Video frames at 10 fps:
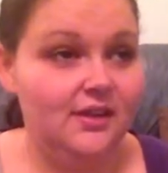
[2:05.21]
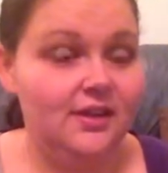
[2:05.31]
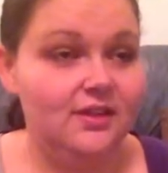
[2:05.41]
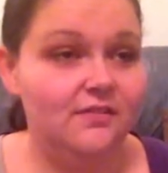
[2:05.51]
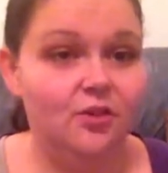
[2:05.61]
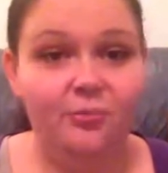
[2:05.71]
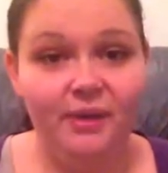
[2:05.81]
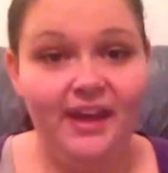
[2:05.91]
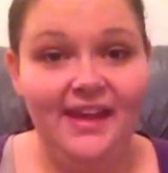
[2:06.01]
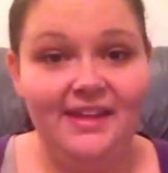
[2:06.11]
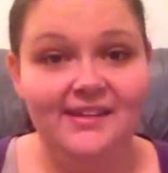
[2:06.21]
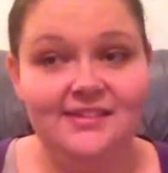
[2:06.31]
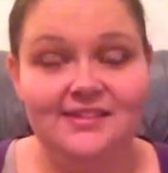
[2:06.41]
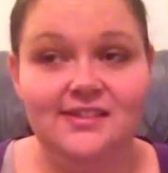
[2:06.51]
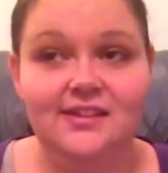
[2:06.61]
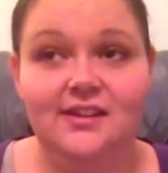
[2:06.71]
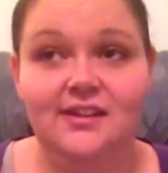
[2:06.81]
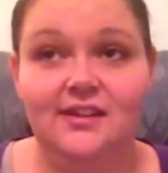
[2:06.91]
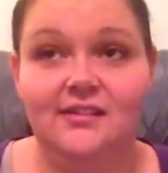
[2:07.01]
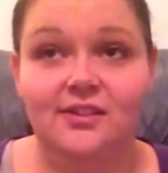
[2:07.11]
then you've got paint,
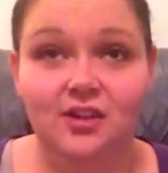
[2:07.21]
uh,